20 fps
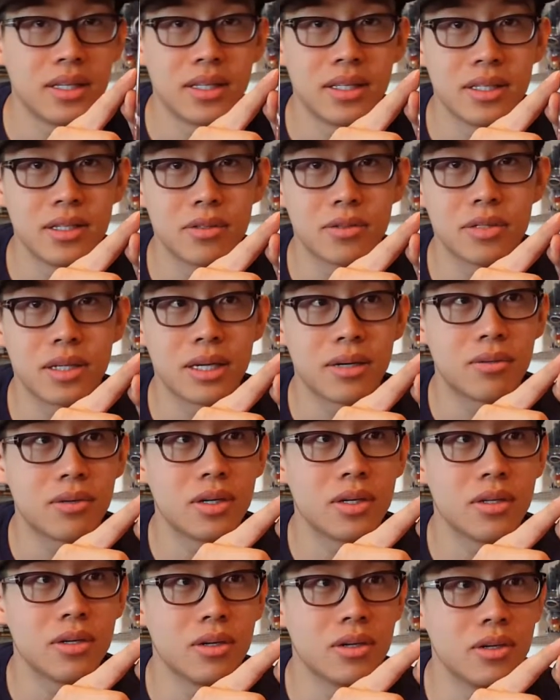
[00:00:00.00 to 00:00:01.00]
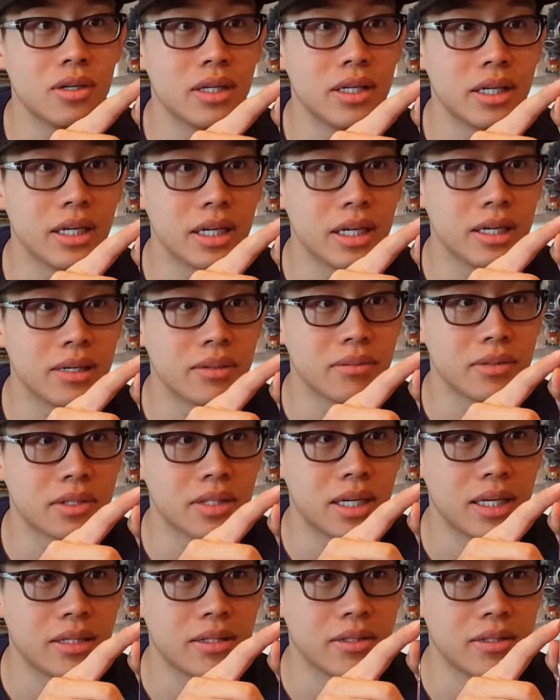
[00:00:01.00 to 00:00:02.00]
This was like one of the only games
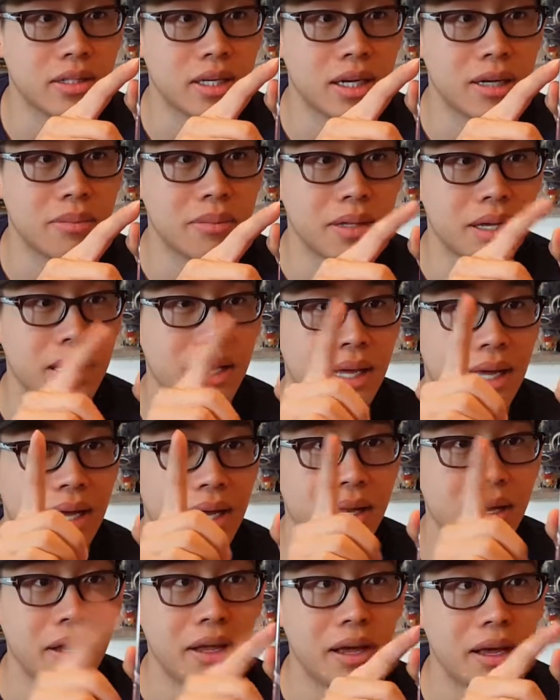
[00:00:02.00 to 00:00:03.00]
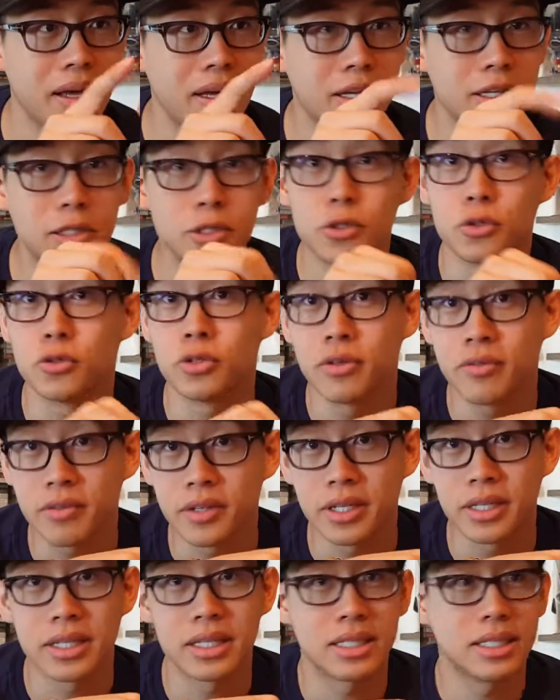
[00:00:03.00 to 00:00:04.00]
at the time that had
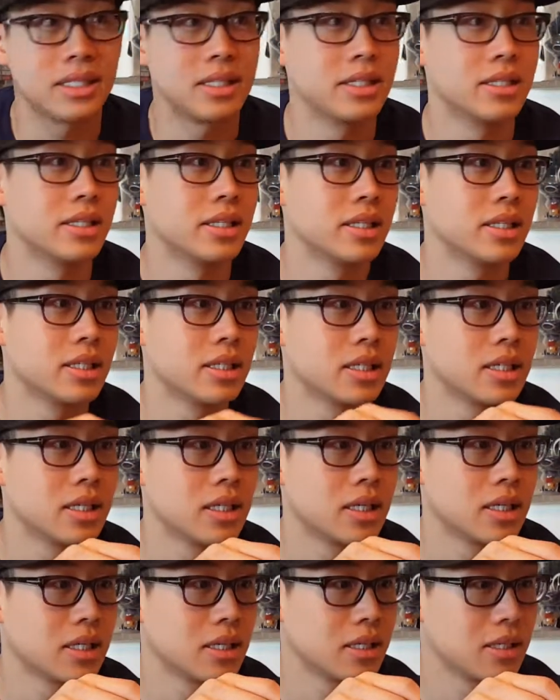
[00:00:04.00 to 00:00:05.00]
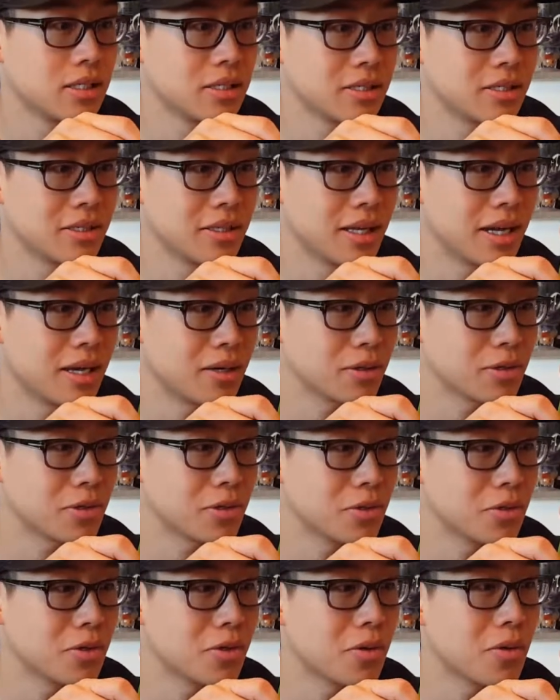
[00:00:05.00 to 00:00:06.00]
drifting in it. So that was
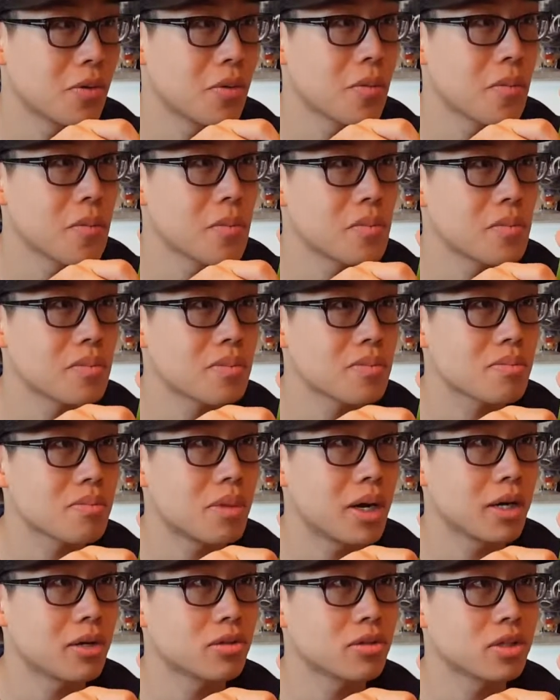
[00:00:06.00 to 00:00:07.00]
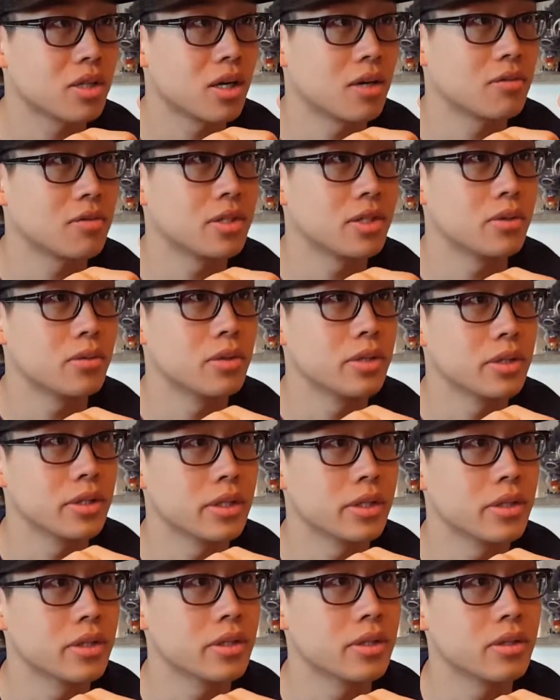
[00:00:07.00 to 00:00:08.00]
cool. Microsoft did really
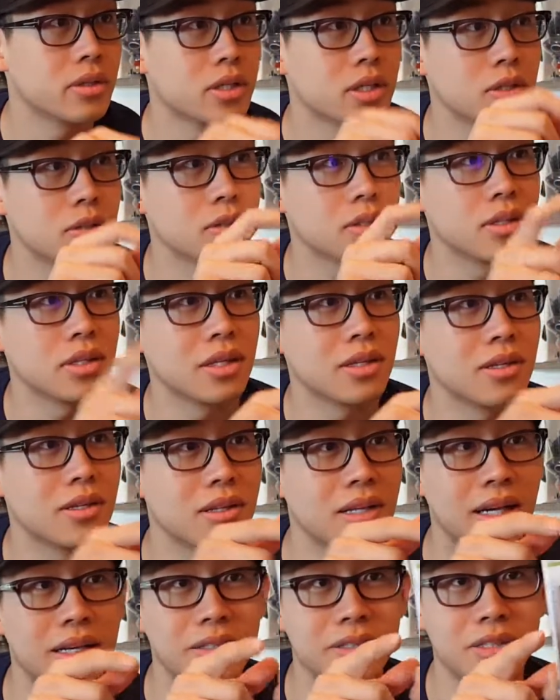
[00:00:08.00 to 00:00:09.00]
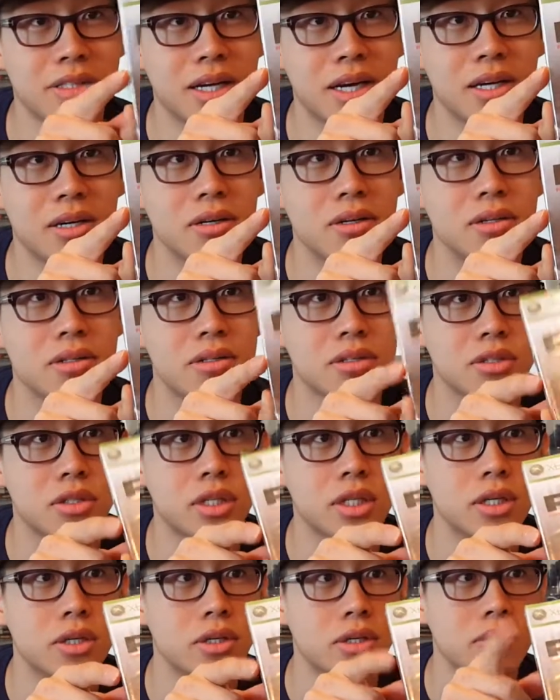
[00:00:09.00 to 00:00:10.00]
good. This was another launch title.
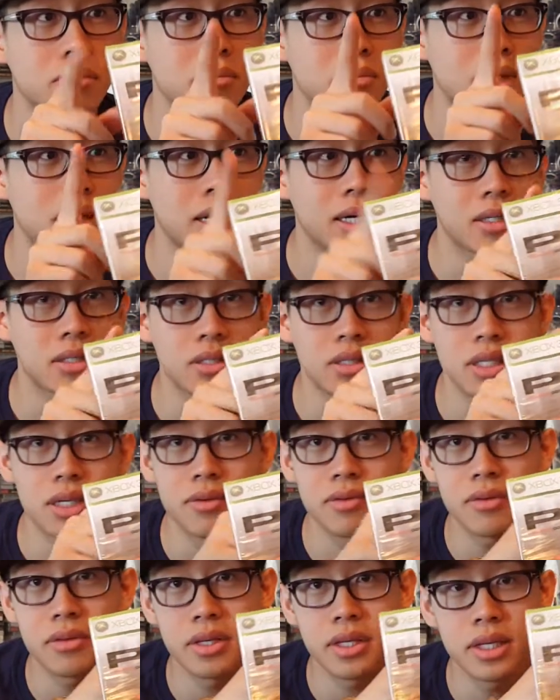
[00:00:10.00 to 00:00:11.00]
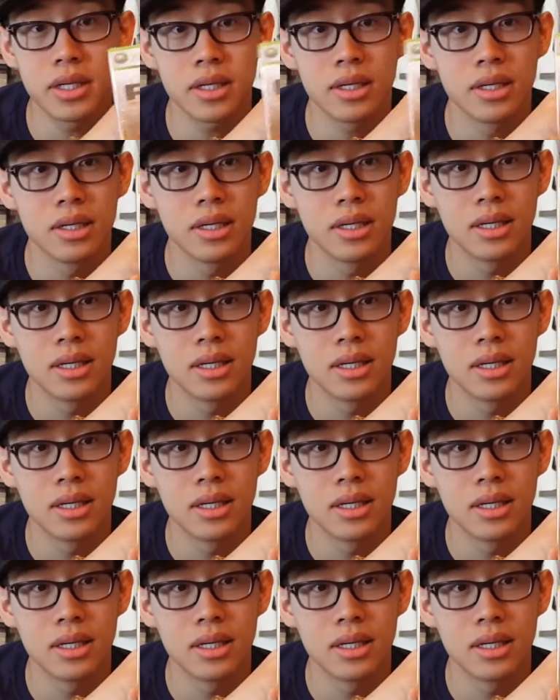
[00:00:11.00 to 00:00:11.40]
Sealed in box and everything.